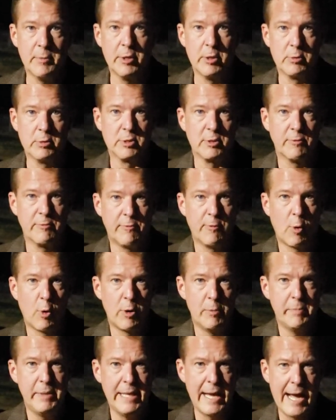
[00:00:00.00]
and there was a
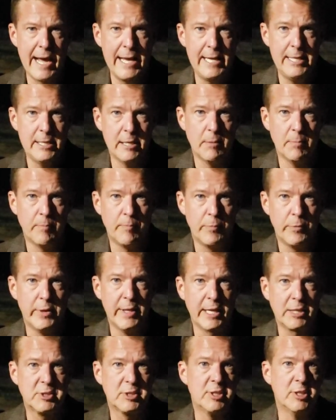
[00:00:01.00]
form behind him
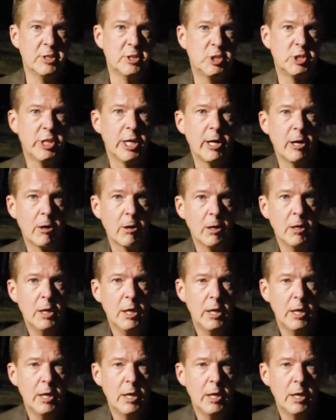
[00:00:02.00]
next to the chair.